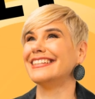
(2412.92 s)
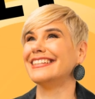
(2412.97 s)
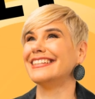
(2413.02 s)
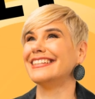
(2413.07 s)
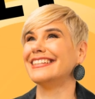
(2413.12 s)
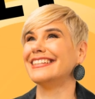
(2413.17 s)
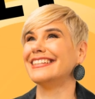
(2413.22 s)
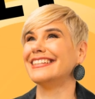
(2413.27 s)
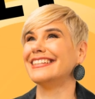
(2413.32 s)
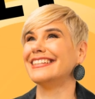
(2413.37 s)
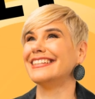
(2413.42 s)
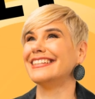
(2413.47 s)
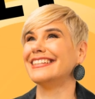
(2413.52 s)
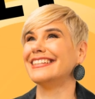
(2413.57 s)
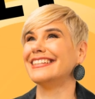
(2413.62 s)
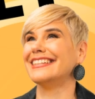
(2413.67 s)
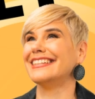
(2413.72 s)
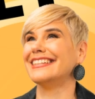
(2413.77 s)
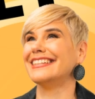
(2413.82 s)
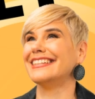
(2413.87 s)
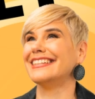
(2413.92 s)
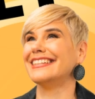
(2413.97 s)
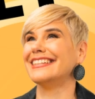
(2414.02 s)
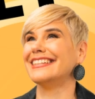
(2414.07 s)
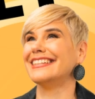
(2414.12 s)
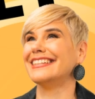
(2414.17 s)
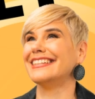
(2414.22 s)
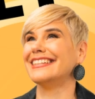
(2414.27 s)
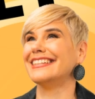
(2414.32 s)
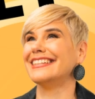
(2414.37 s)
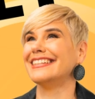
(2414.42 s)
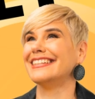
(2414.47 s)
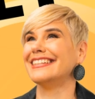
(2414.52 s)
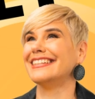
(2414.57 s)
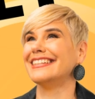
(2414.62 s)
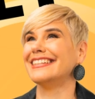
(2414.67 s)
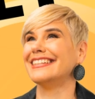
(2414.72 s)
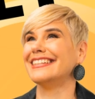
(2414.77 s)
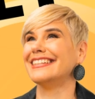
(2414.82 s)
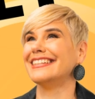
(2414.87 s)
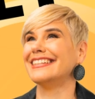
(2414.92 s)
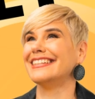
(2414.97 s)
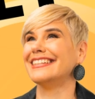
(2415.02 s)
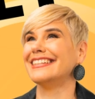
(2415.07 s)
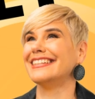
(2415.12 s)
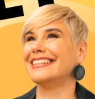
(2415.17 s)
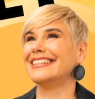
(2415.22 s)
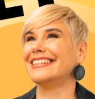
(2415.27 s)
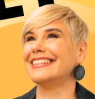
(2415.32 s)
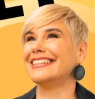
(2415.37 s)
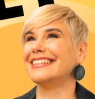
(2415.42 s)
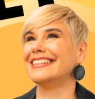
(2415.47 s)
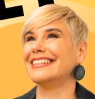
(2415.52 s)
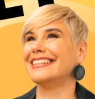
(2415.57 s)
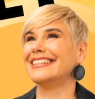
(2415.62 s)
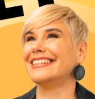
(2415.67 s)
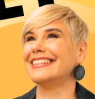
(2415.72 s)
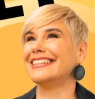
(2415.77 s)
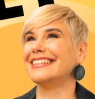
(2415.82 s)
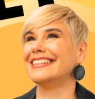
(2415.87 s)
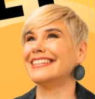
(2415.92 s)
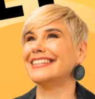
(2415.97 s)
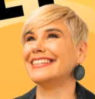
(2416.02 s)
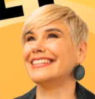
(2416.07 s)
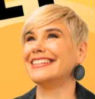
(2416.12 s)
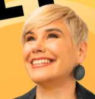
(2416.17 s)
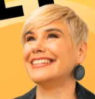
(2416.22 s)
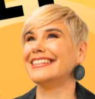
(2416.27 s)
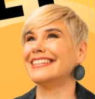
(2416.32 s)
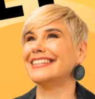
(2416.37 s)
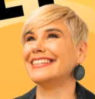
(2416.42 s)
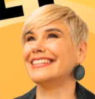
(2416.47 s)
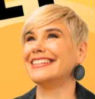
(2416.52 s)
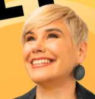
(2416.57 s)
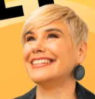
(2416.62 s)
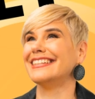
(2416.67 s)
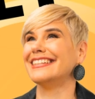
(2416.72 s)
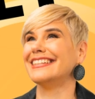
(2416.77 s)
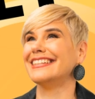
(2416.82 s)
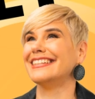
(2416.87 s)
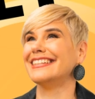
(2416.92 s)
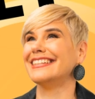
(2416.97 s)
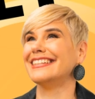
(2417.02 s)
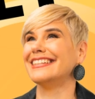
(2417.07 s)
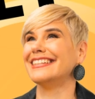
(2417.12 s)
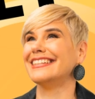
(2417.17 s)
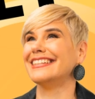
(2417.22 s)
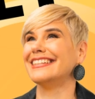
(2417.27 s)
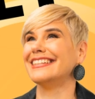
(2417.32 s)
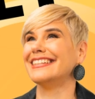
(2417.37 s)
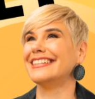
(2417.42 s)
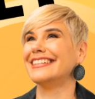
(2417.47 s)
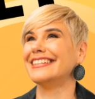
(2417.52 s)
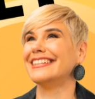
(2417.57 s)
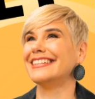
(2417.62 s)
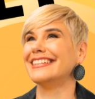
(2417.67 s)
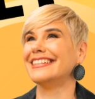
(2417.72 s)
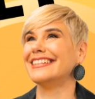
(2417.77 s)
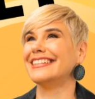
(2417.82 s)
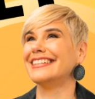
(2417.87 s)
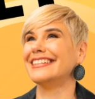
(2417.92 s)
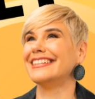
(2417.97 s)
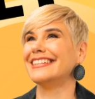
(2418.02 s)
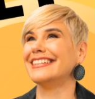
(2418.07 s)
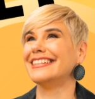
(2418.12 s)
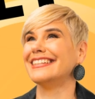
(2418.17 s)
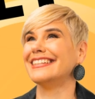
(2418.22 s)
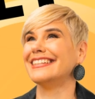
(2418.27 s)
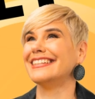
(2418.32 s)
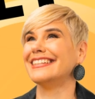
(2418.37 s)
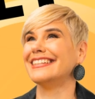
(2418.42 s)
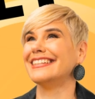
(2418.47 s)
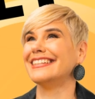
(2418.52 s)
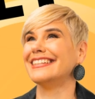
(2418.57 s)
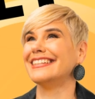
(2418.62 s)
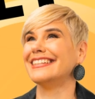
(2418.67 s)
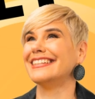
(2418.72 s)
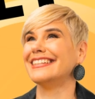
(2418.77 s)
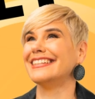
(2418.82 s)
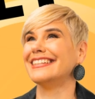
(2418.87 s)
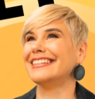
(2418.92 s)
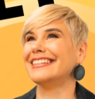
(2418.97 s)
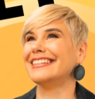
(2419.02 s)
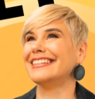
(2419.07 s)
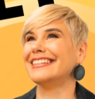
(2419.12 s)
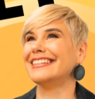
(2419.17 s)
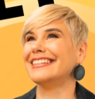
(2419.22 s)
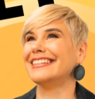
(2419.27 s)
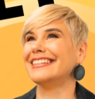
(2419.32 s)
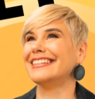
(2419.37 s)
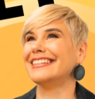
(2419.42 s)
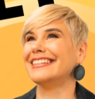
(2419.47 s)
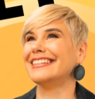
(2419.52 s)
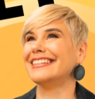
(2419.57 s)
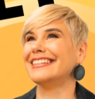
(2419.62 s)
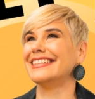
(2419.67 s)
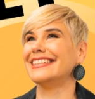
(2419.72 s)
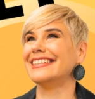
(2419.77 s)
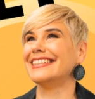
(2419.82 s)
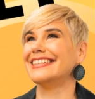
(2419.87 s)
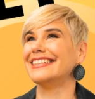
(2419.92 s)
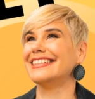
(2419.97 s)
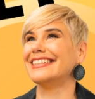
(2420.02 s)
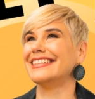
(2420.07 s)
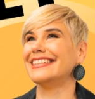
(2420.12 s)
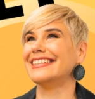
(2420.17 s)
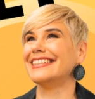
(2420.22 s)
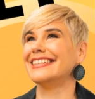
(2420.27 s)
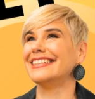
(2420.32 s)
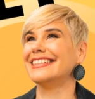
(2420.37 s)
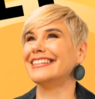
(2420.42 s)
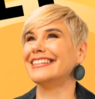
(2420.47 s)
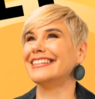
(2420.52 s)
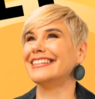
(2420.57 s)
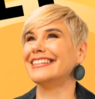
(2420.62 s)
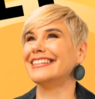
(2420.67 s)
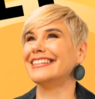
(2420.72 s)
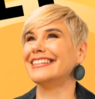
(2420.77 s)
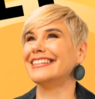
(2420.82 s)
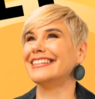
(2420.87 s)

The face doesn't move, so there is nothing to read.